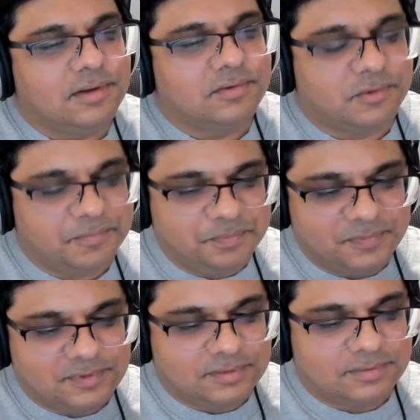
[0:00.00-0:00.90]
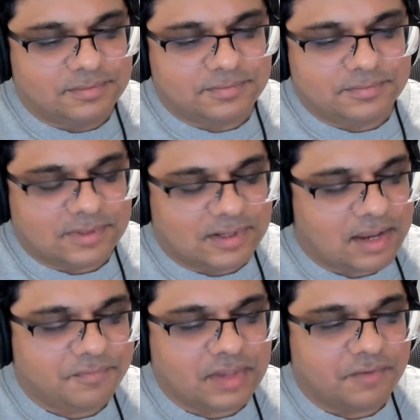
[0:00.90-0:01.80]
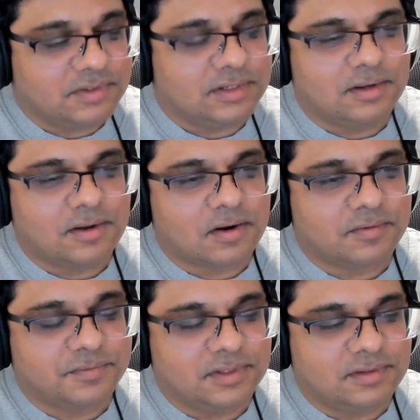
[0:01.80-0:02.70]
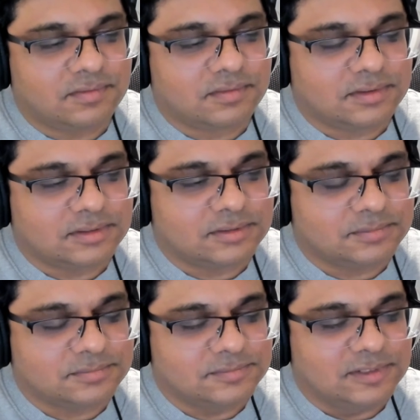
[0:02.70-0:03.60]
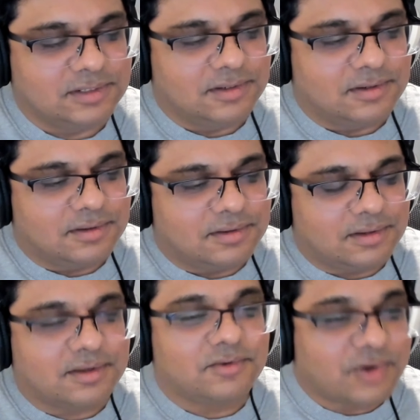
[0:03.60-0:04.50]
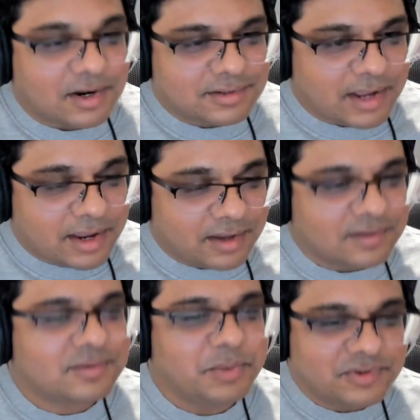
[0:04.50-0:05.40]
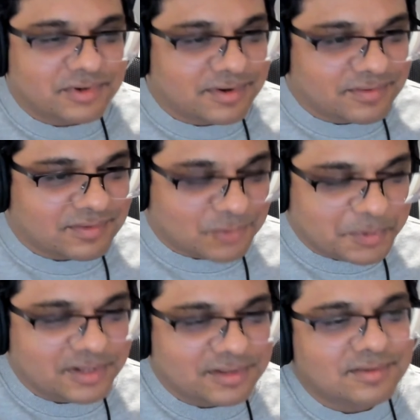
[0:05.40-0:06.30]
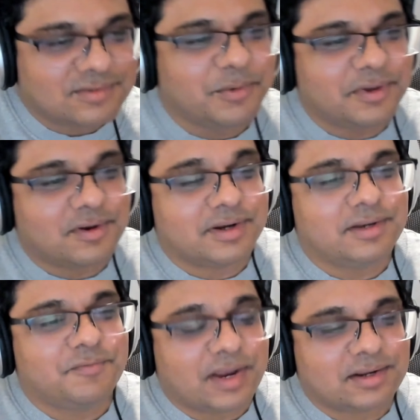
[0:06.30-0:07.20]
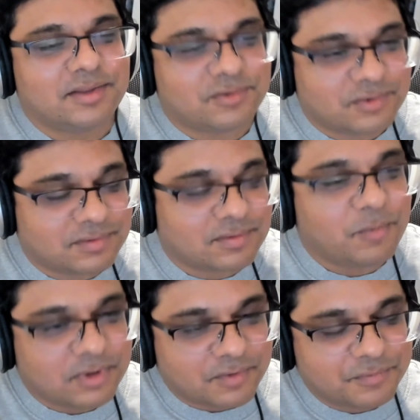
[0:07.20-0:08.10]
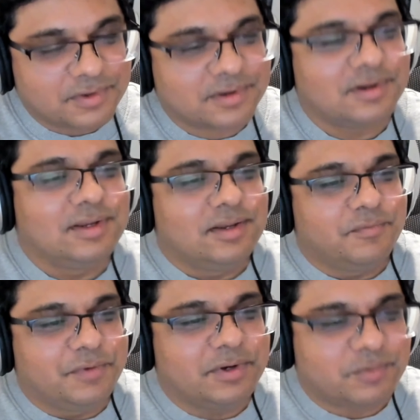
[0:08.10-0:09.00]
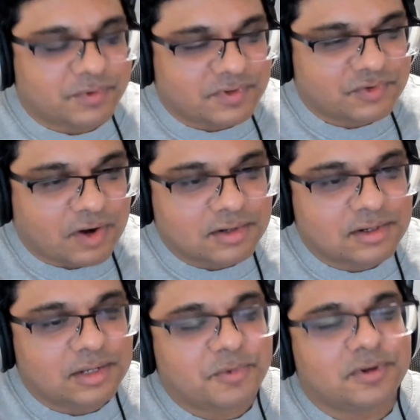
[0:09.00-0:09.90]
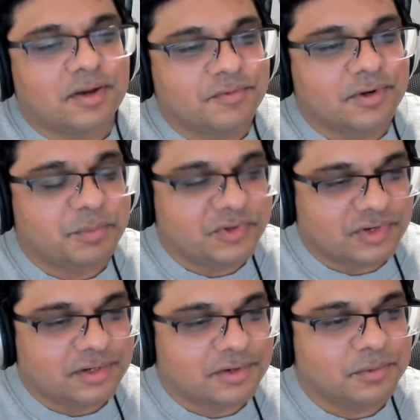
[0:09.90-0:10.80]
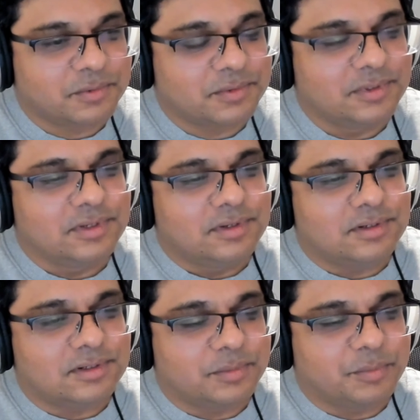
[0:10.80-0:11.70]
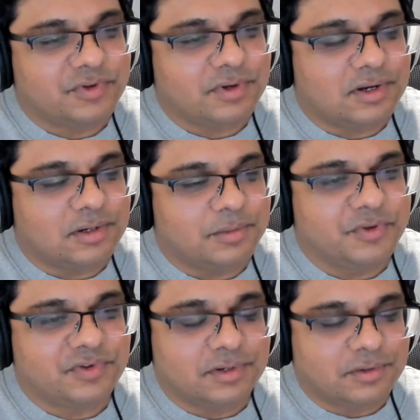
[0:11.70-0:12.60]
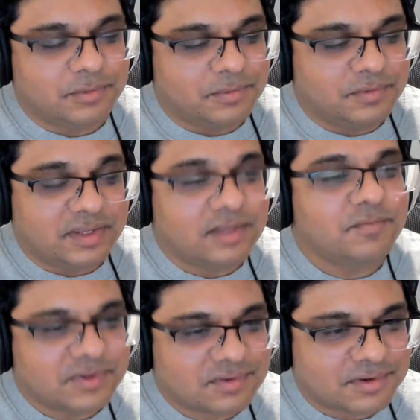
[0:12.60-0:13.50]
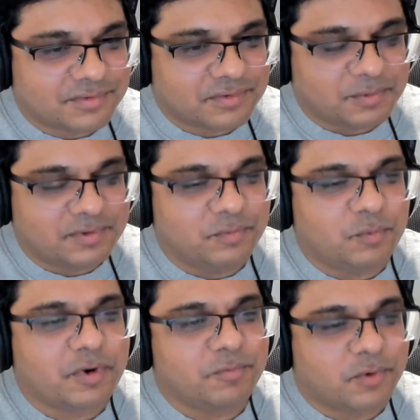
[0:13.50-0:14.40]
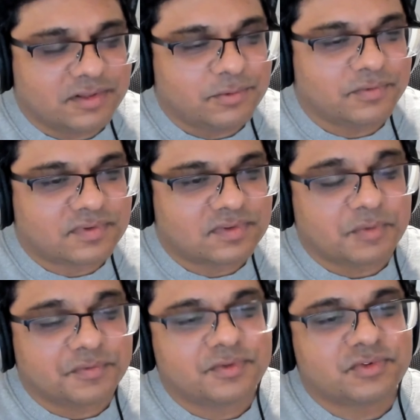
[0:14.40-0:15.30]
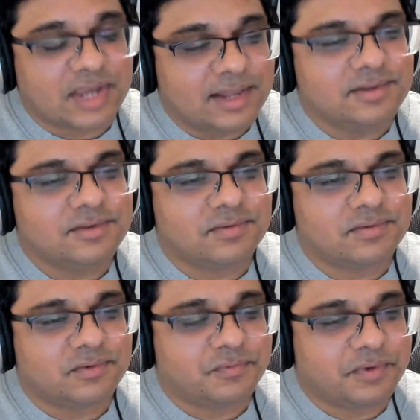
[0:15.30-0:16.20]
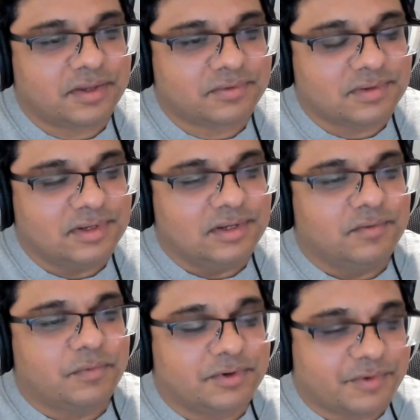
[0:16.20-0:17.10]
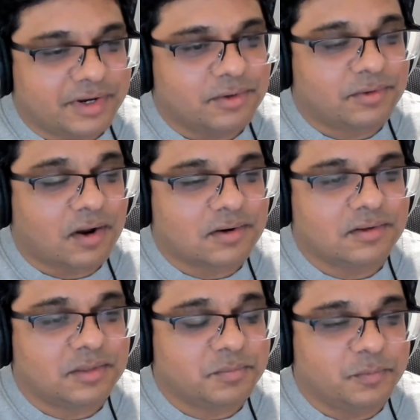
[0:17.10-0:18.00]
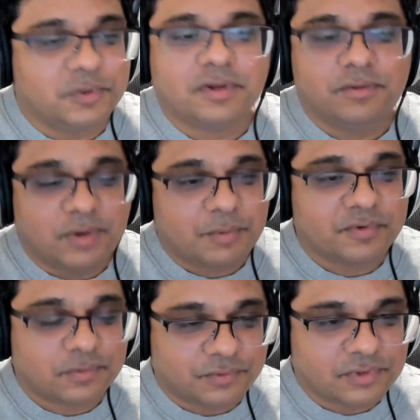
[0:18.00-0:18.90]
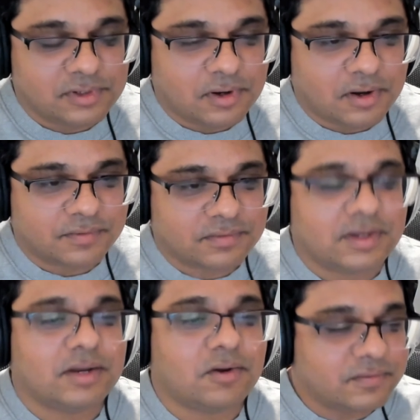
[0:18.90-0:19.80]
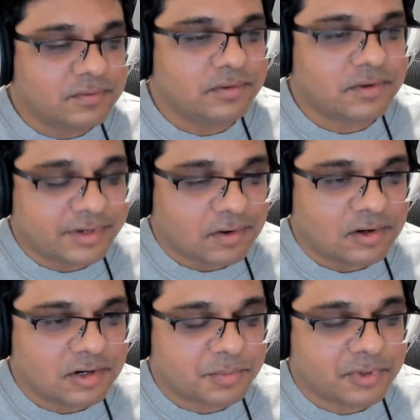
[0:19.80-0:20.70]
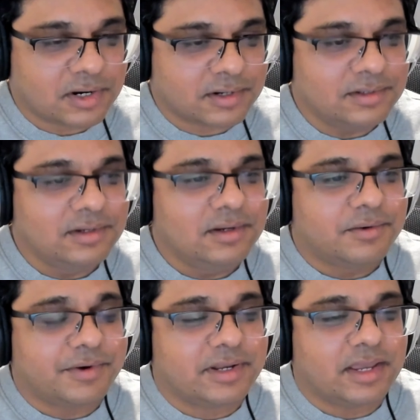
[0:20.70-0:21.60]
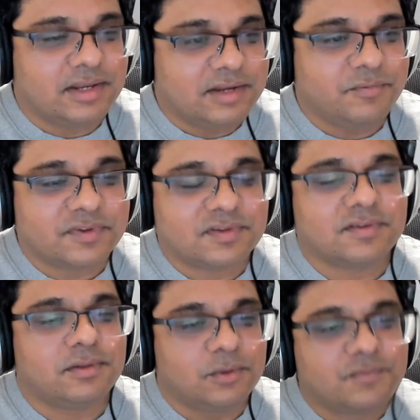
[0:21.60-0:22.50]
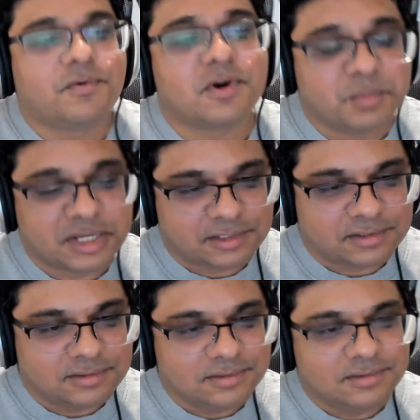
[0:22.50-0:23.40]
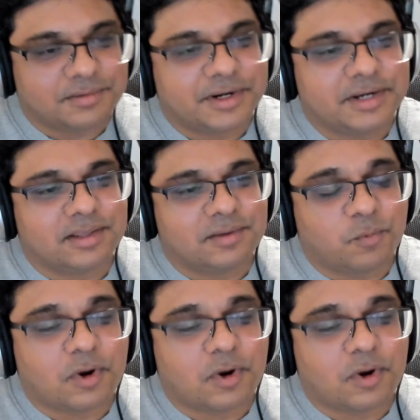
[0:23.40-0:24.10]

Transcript: Got it. So uh, I've I've seen a lot of these um, like Shark Tanks, pitchers, and so many things going on. Right. In fact, I saw one of your video. It was a short clip on how you're pitching to uh, pitch, uh, pitching to the investors. So what what are those some of those challenges you face when you're trying to talk to them? You have a social cause and also you're an entrepreneur, right? And investors look for money, right?